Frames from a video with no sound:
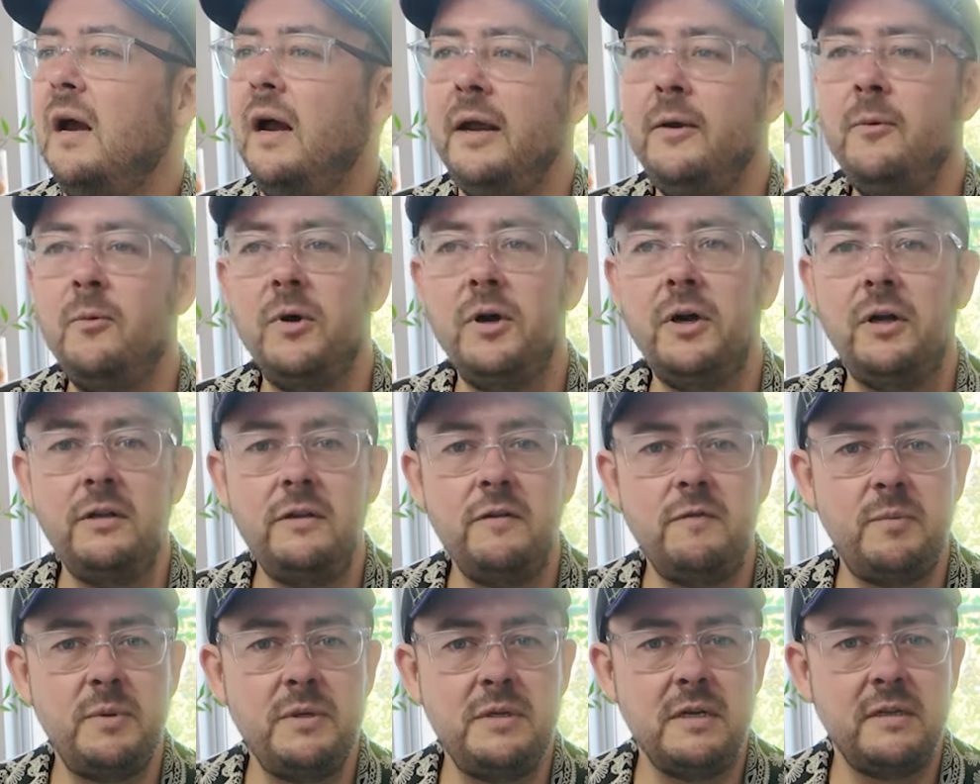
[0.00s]
a world
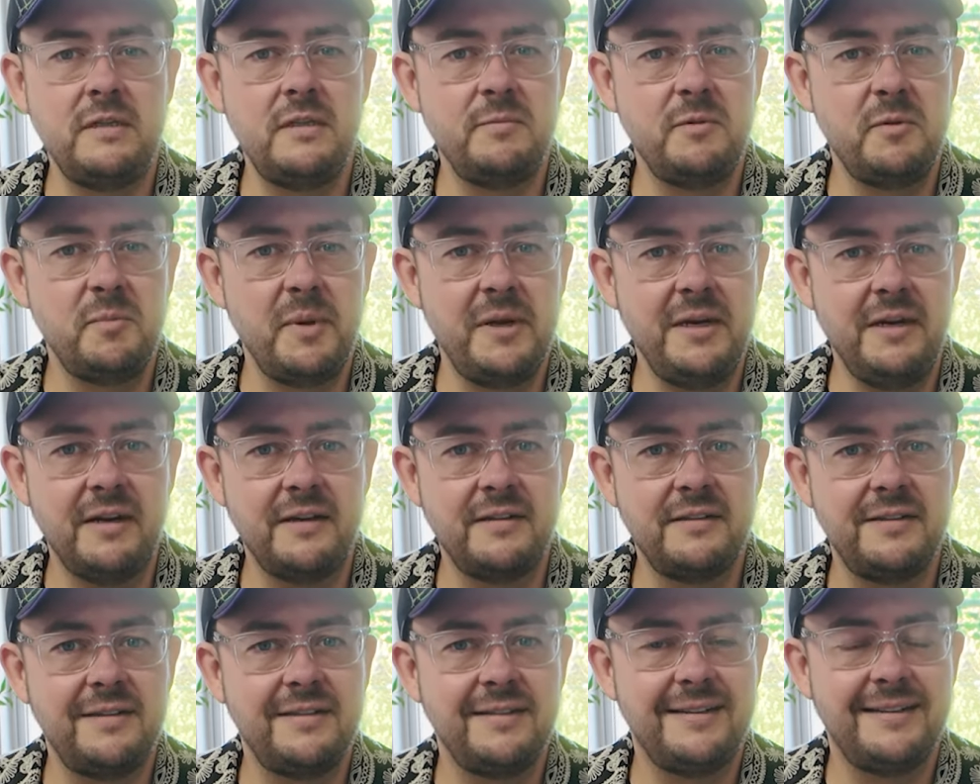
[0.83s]
of predictable
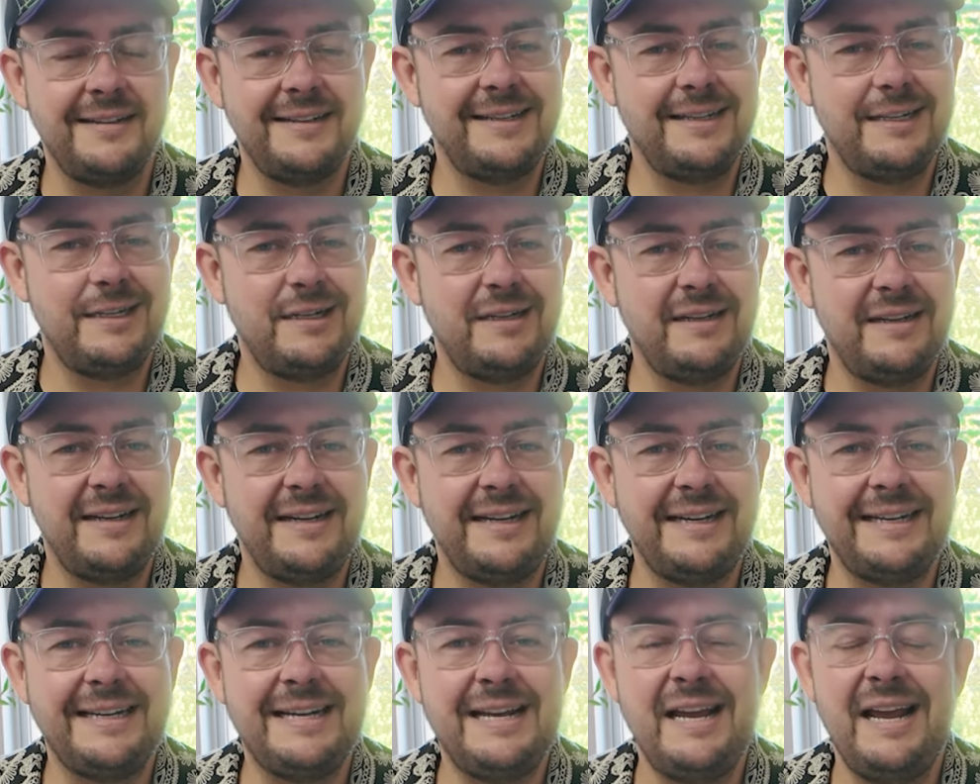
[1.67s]
meanings
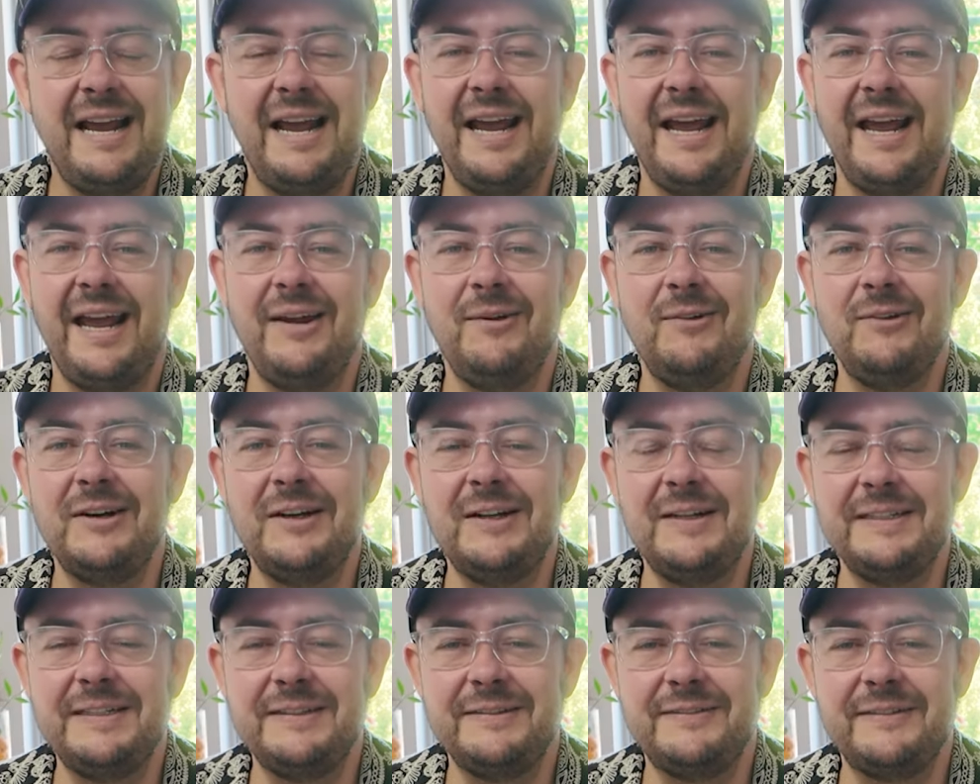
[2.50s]
uh, a
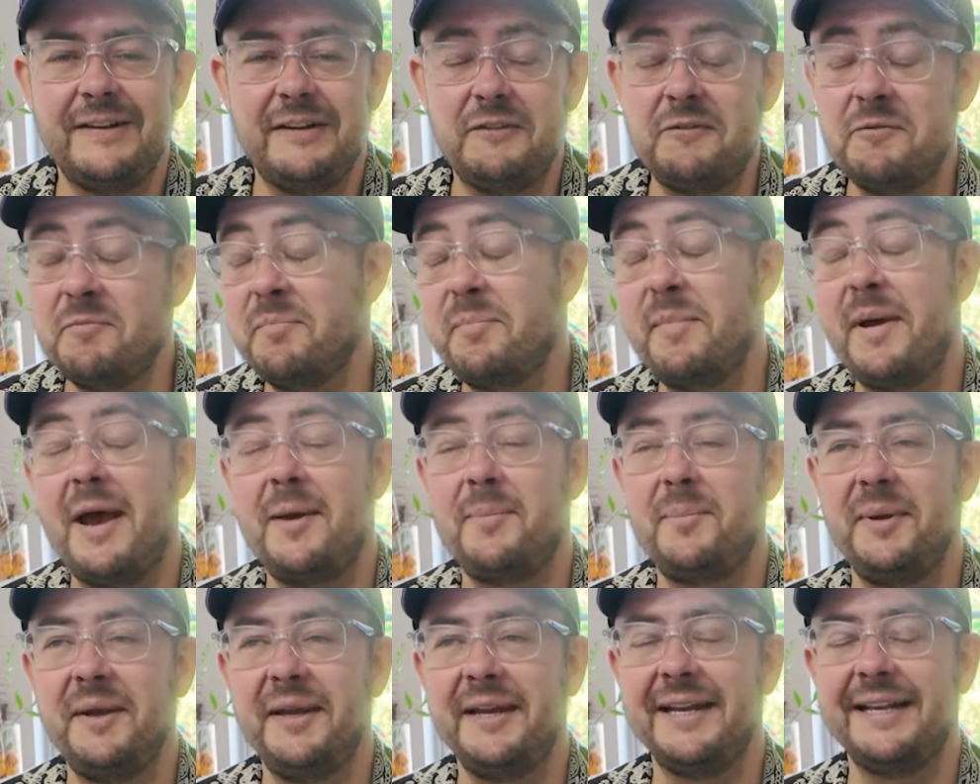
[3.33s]
world of, of
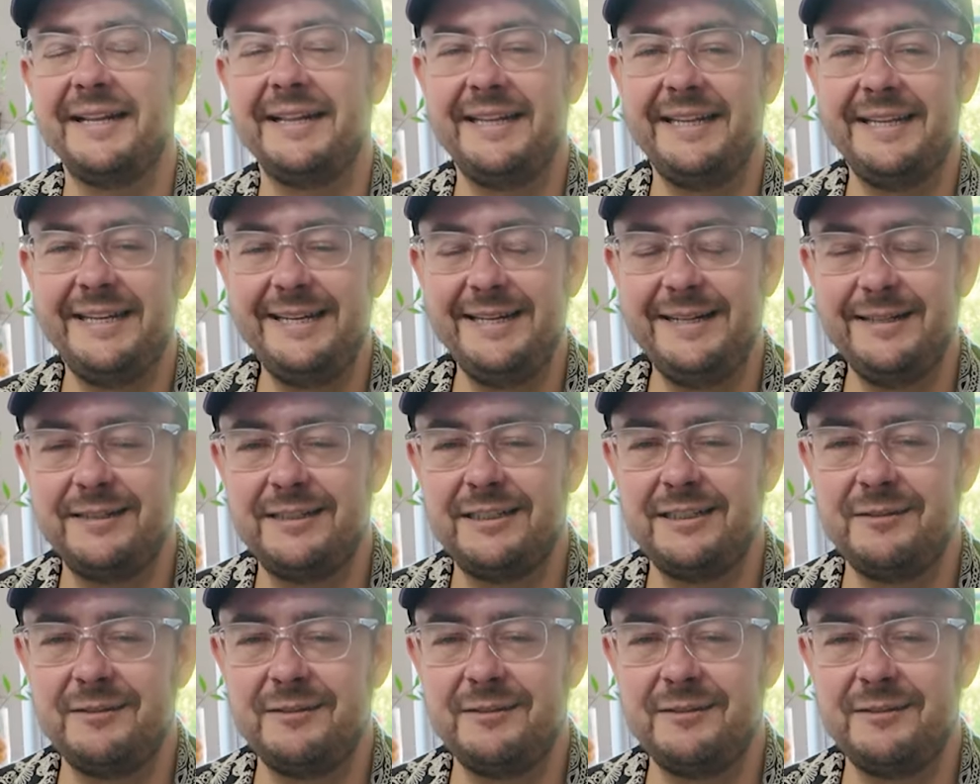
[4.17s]
mapping the